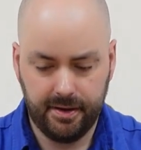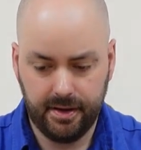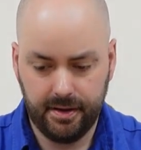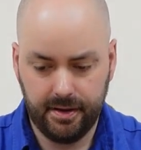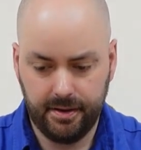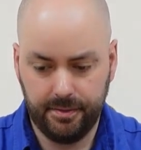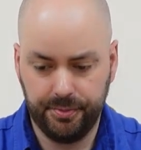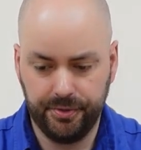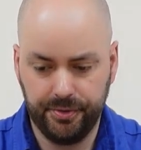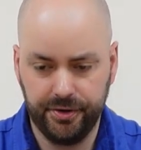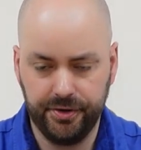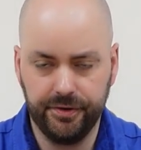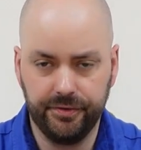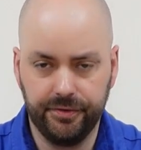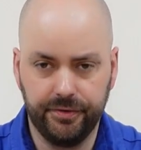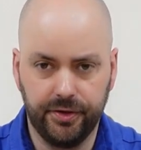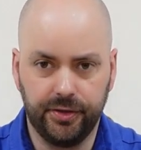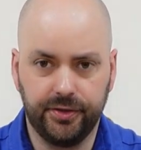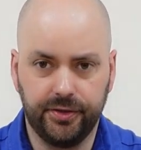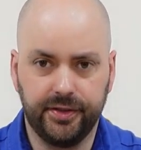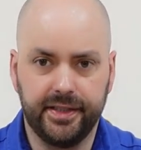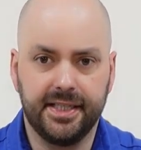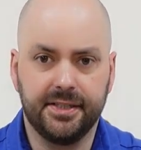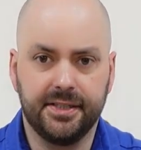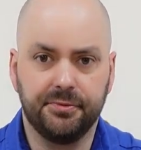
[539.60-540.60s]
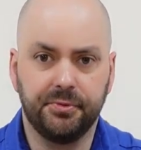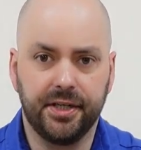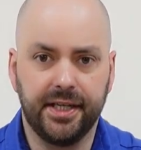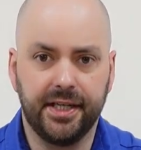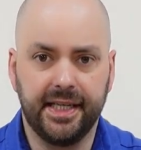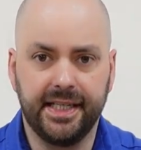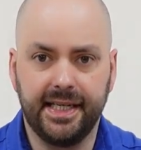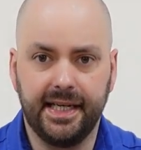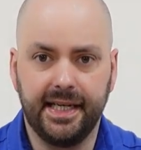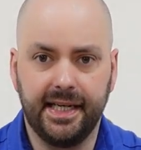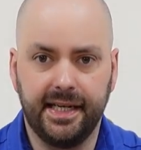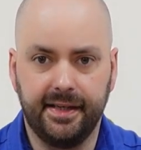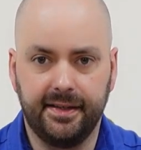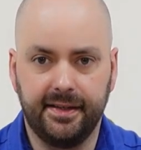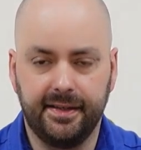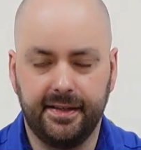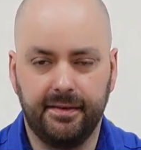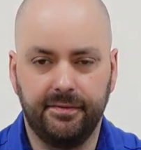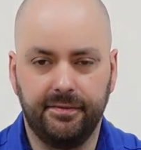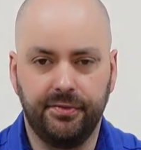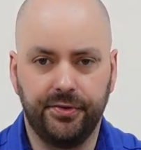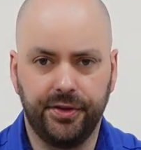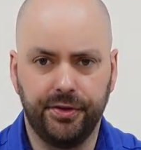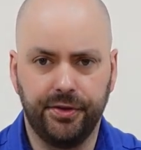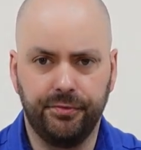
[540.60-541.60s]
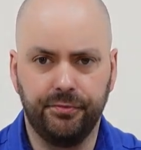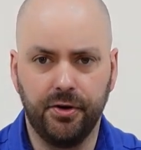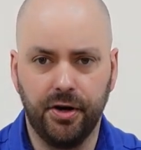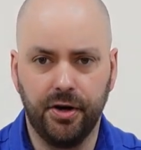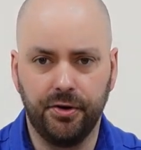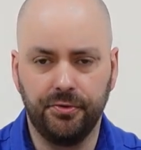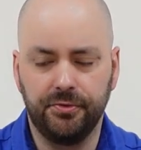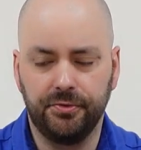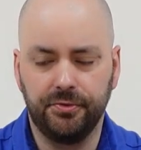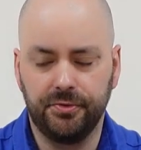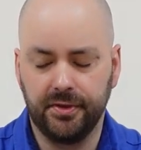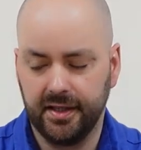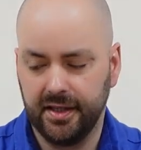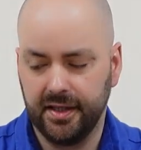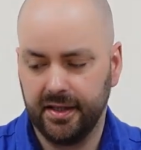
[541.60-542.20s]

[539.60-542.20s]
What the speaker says: approval is what you need for the road